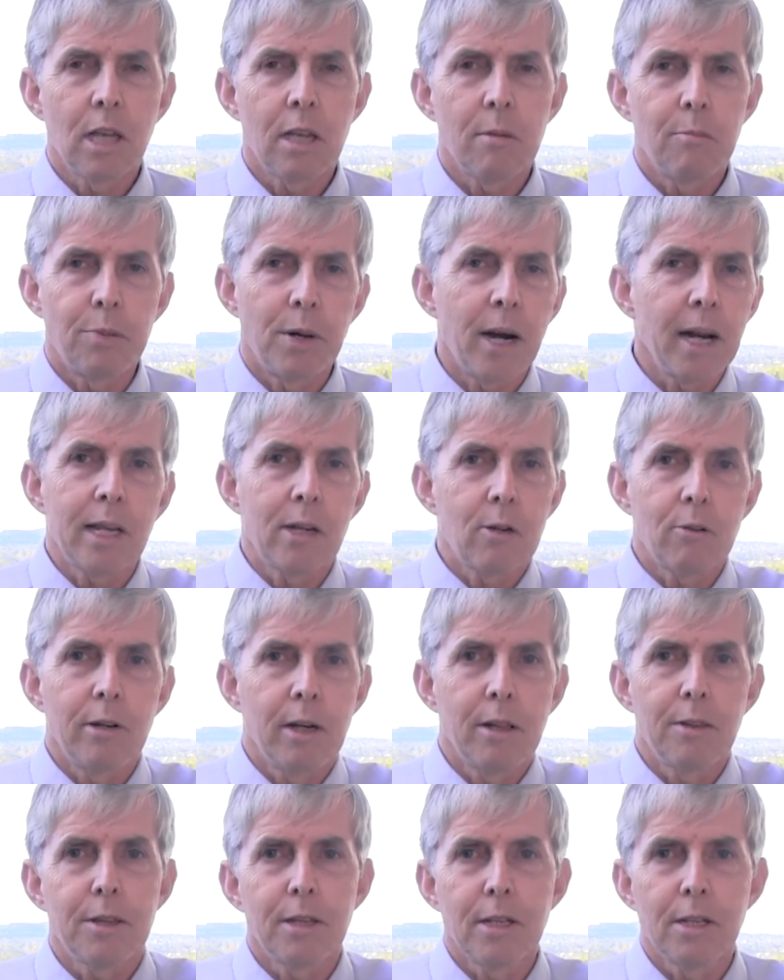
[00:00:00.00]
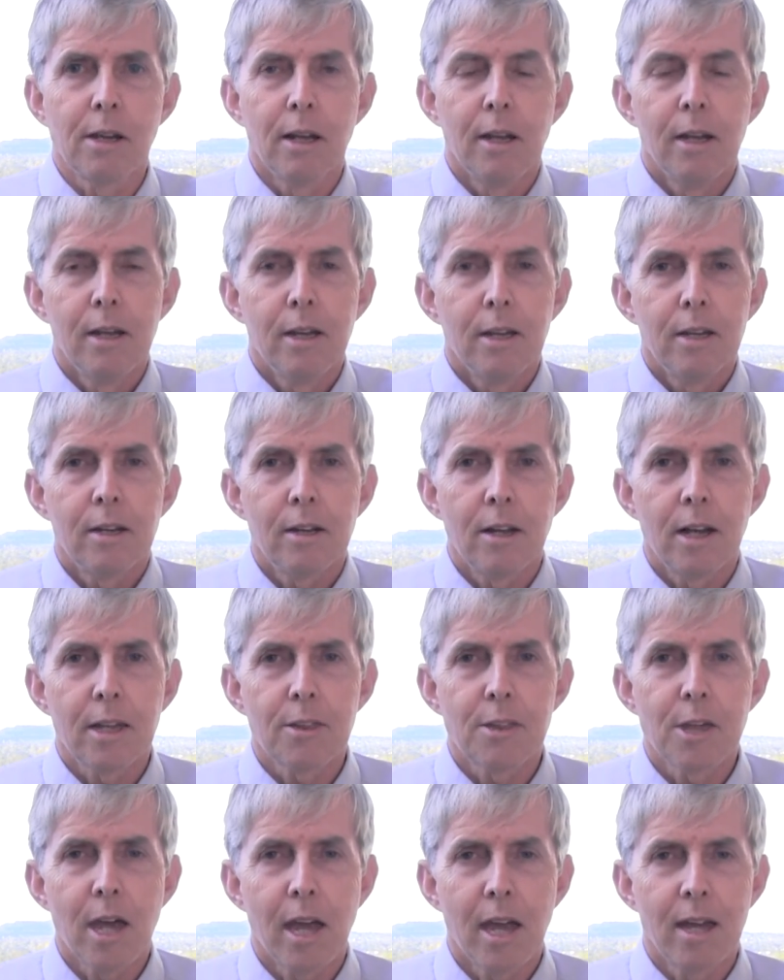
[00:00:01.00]
they break or anything
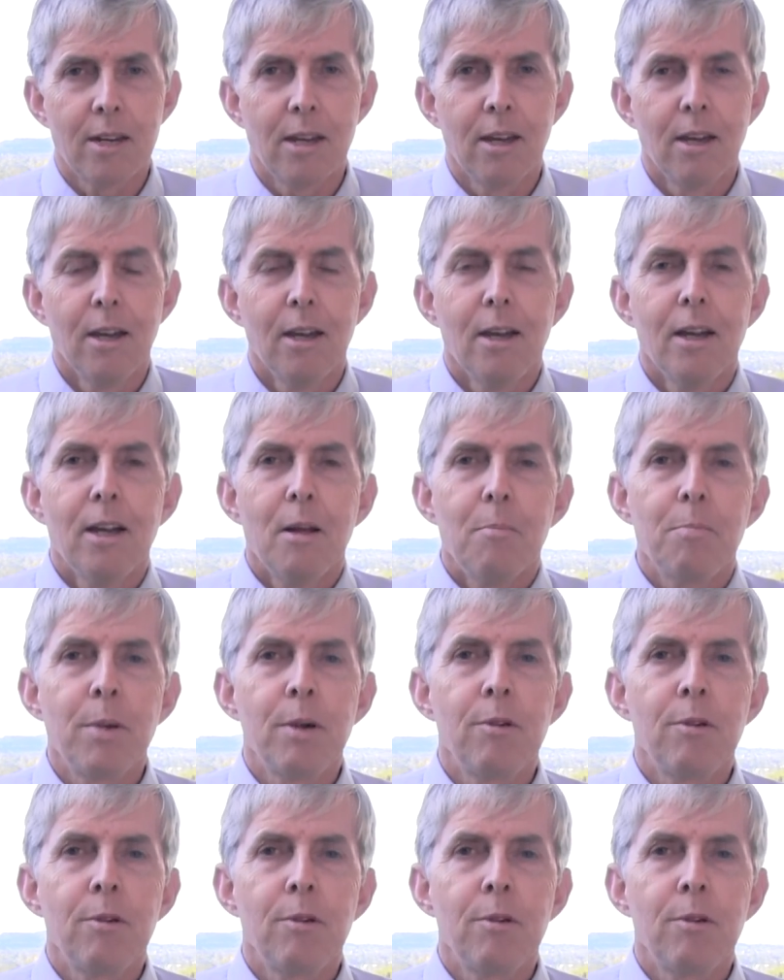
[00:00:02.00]
like that.